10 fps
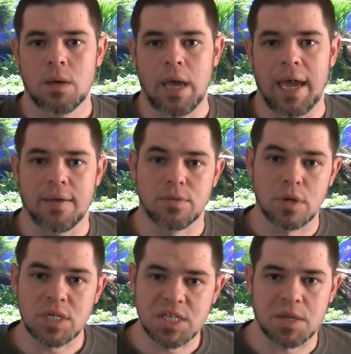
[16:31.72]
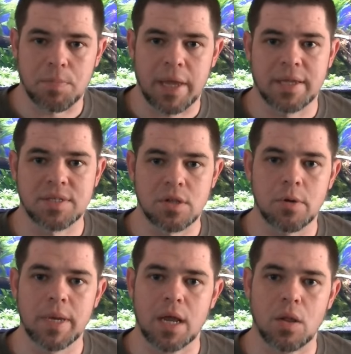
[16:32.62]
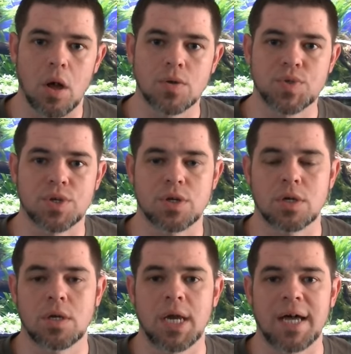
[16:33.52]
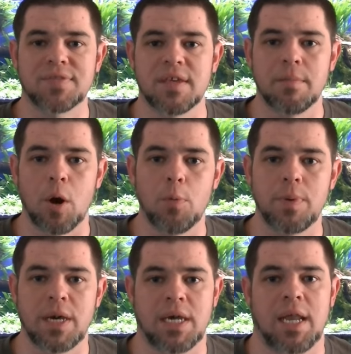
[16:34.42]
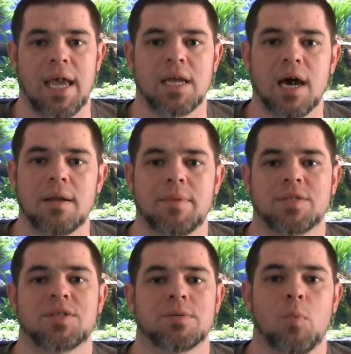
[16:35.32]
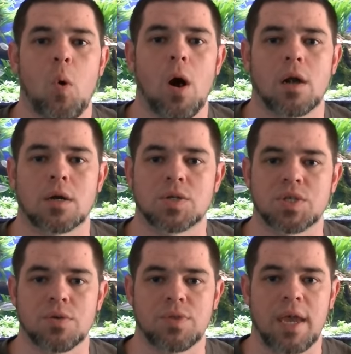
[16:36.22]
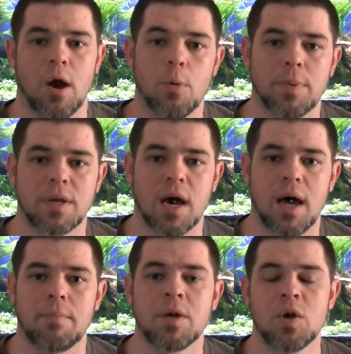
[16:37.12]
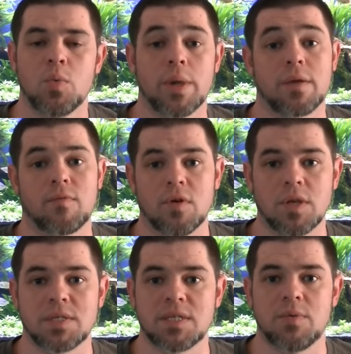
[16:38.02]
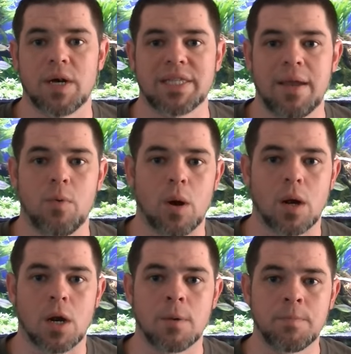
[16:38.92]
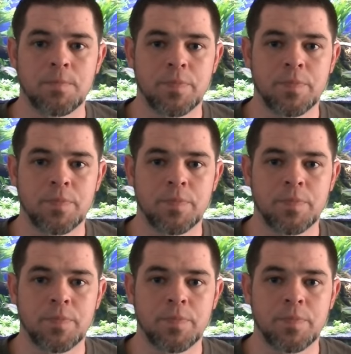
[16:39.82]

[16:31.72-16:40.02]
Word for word: and looked at the plants a little bit closer, got them open and got them in some water so they opened up. We could really see what they were.